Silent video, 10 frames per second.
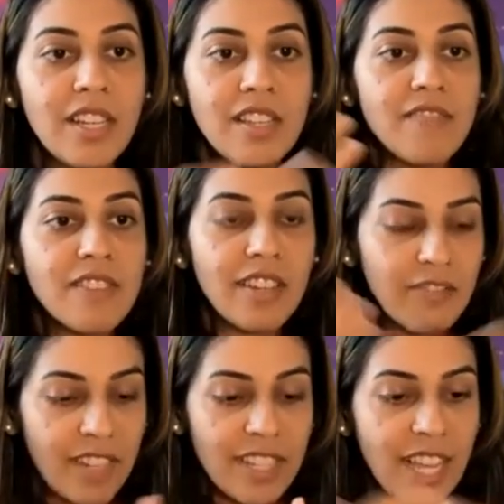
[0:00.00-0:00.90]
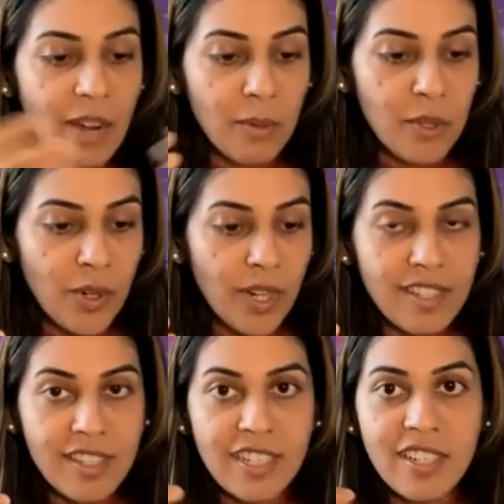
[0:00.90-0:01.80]
if so, if let's say I want to join as
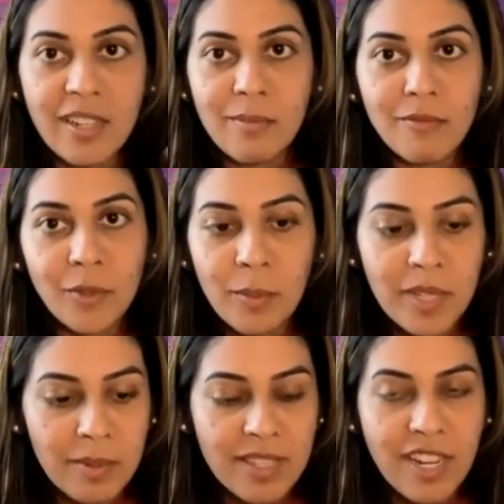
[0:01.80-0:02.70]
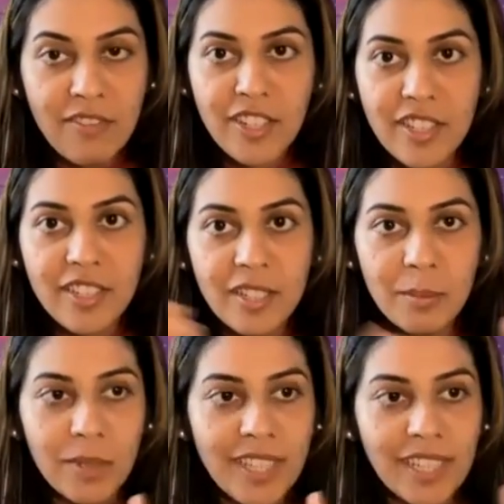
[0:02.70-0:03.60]
a senior and want to become a staff in a year,
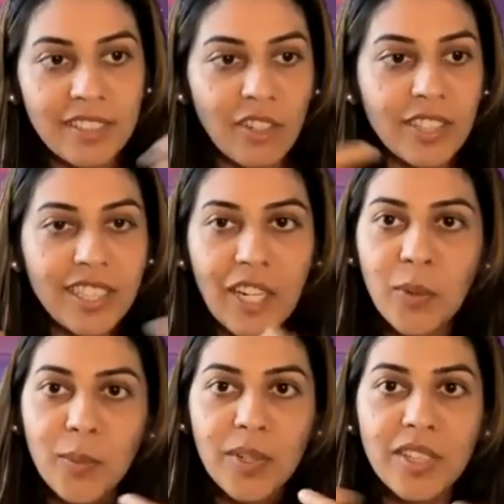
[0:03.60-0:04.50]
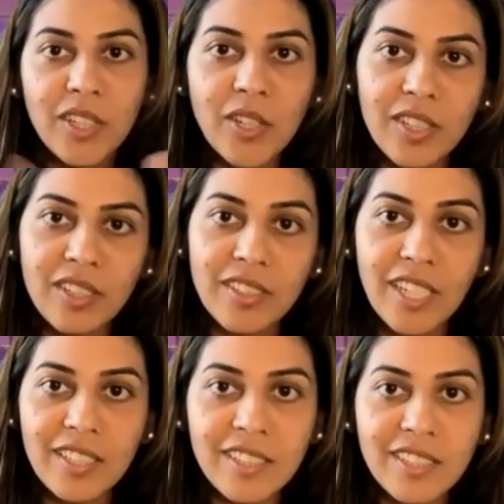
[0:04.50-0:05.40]
but that's not the kind of work uh,
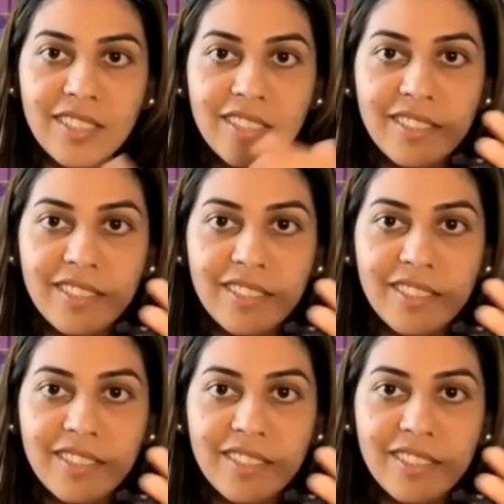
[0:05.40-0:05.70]
that uh,